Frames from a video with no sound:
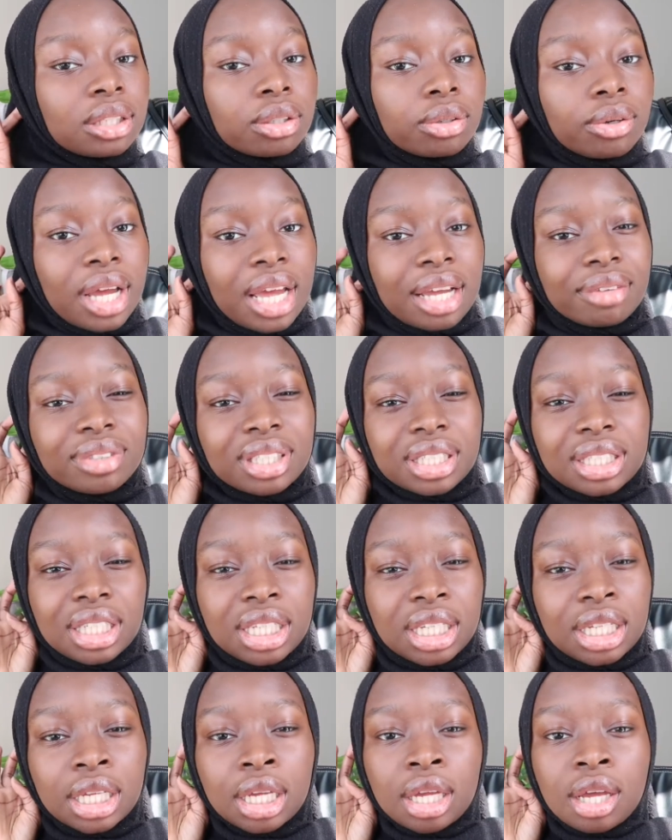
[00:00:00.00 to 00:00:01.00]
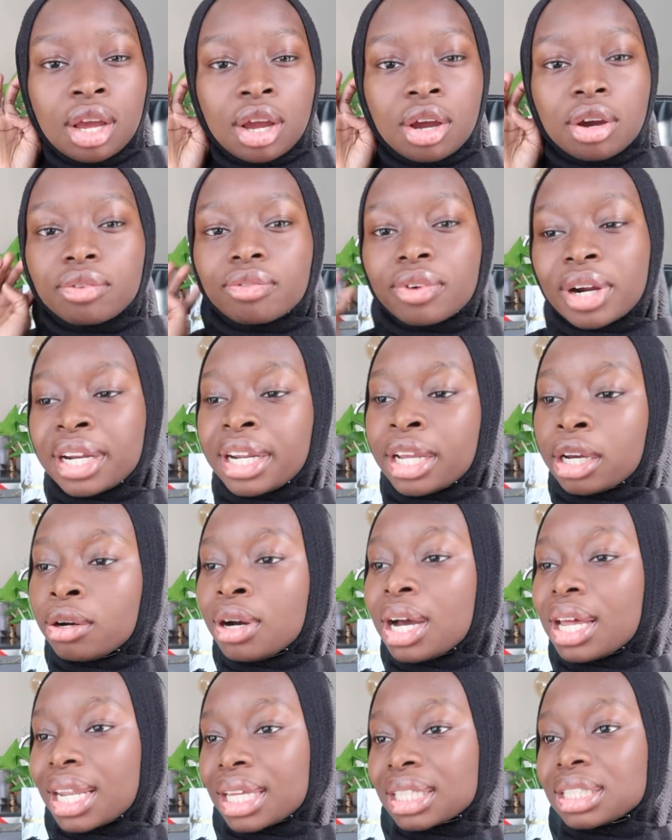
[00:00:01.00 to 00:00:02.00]
don't have any right
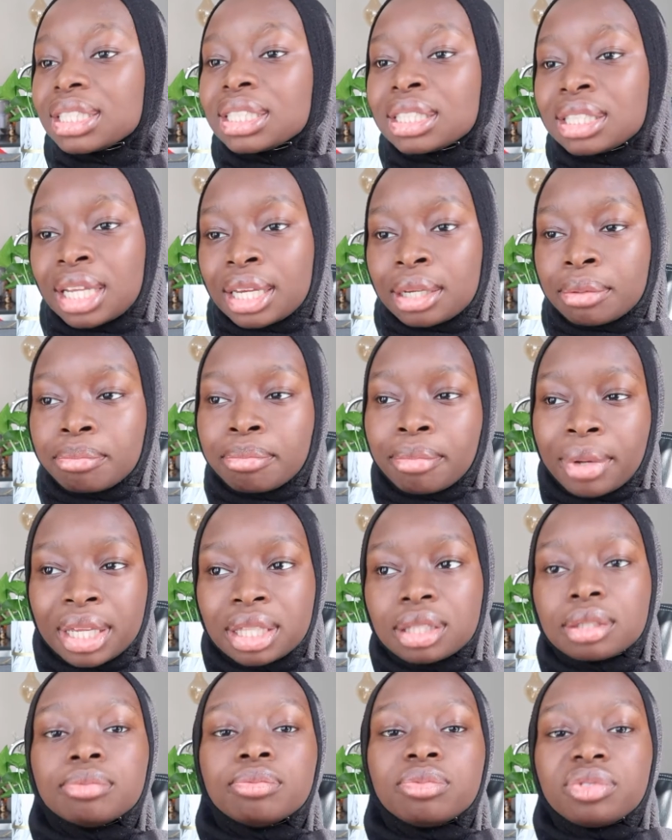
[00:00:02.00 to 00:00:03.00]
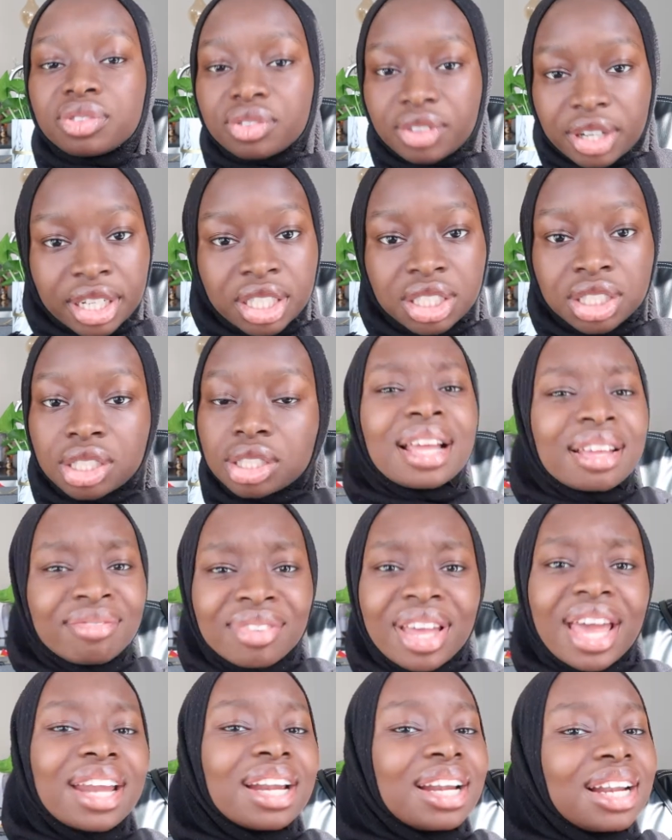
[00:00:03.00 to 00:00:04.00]
now. I like to like make them fresh. I
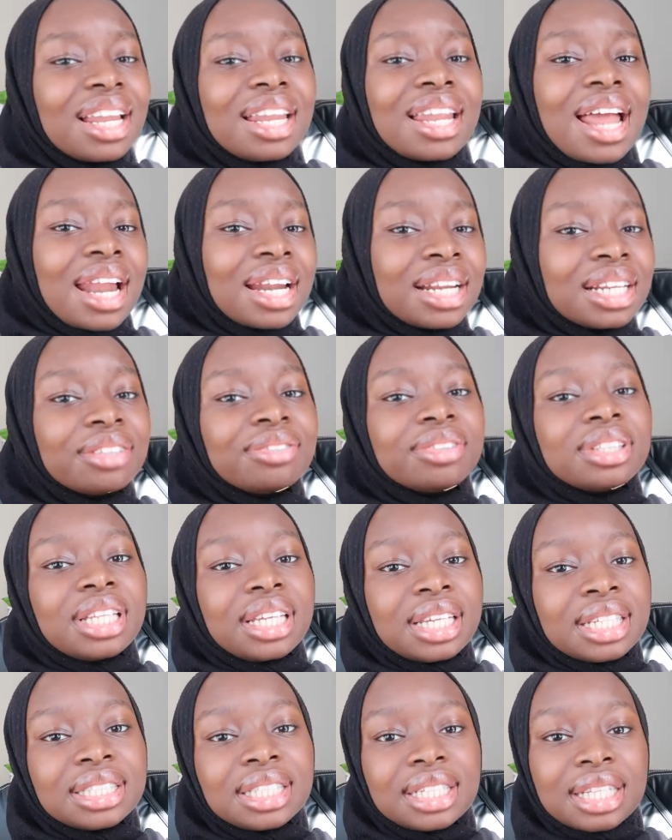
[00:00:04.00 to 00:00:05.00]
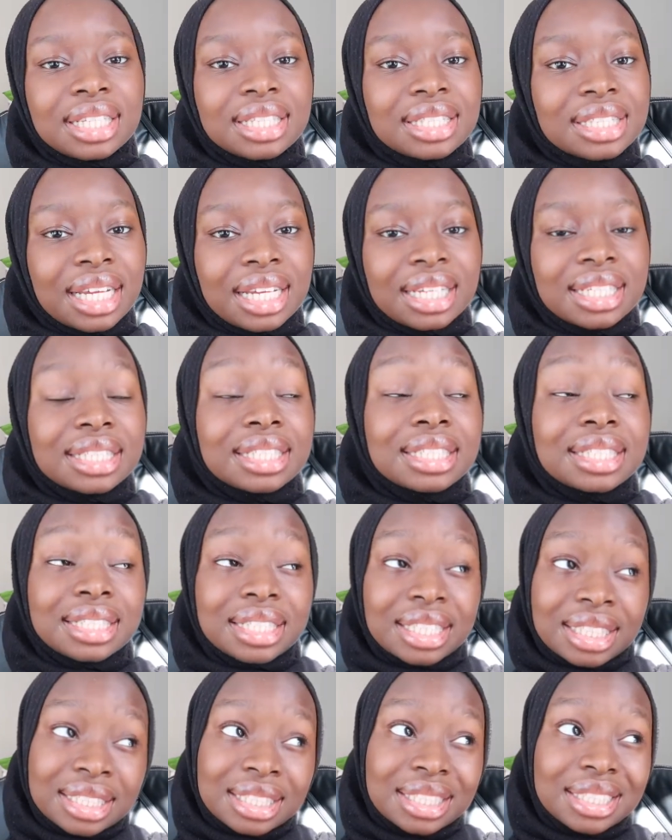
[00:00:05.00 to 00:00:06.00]
have added a lot of different things to the site
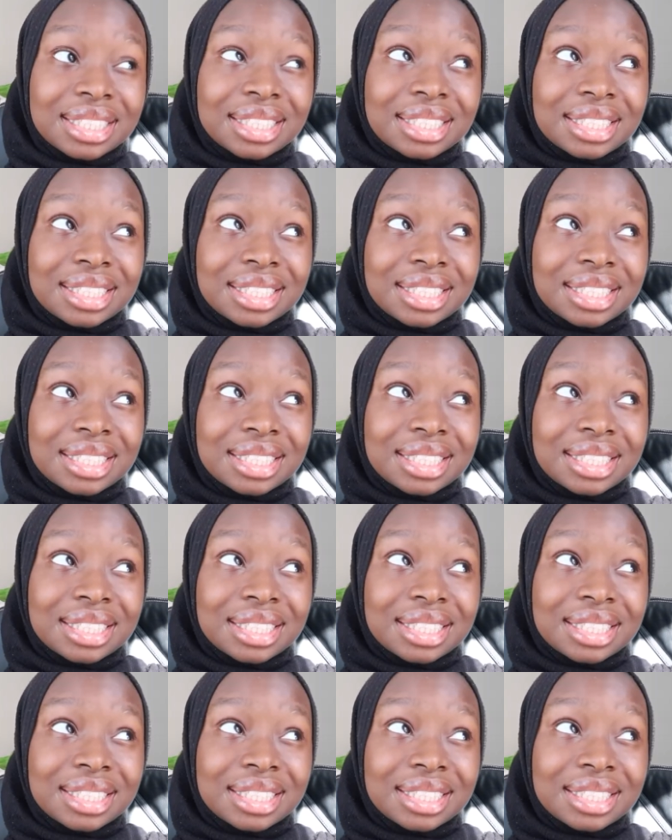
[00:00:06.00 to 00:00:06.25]
since